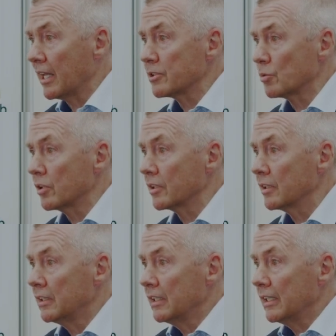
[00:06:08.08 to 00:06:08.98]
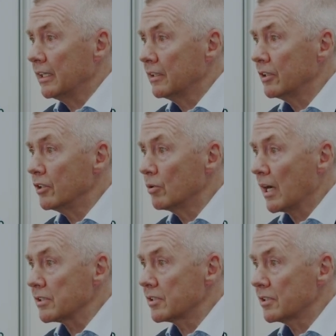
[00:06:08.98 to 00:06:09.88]
network in the
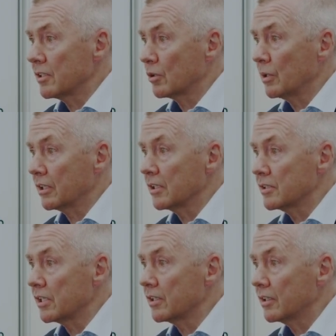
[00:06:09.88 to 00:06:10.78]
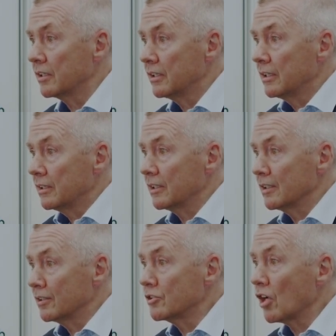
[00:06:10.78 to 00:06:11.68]
US, when you consider
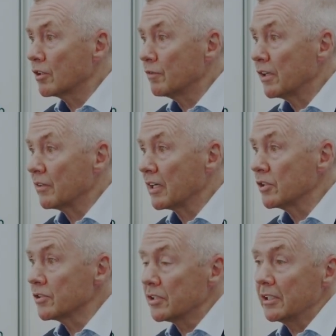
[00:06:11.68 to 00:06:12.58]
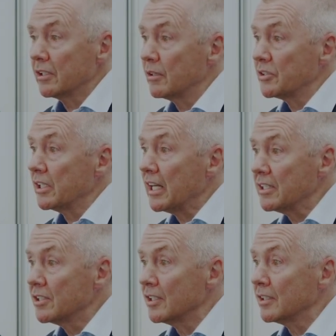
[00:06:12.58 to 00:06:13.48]
the geography of that country. I was in
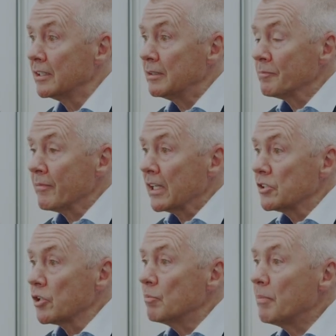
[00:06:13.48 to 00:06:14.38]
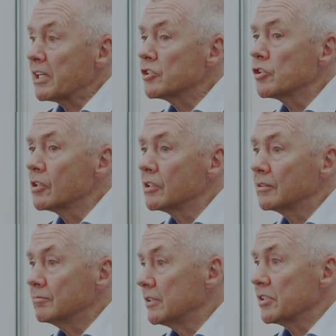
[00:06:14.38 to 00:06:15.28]
India. So making sure
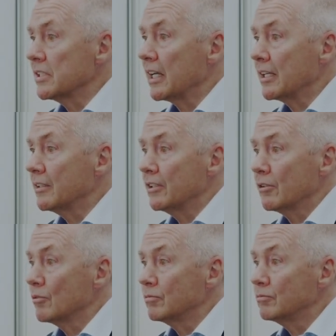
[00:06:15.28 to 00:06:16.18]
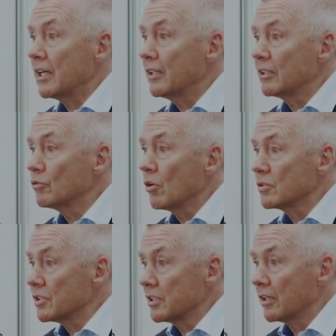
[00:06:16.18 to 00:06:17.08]
recently, and rail and
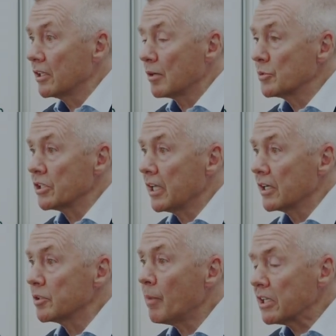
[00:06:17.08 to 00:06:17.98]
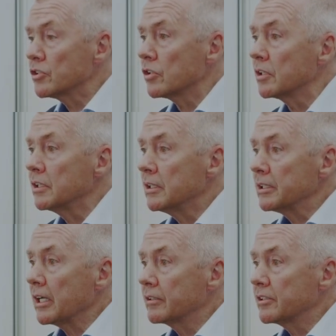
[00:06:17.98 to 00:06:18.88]
road is not an option there. So making sure
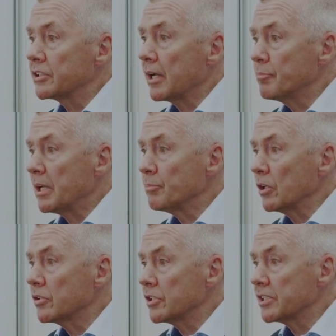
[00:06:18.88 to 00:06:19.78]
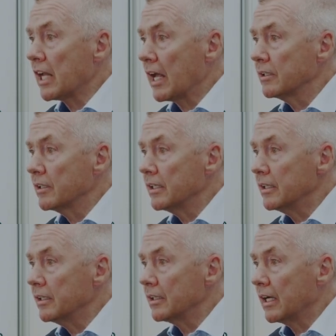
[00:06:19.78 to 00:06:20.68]
that people understand the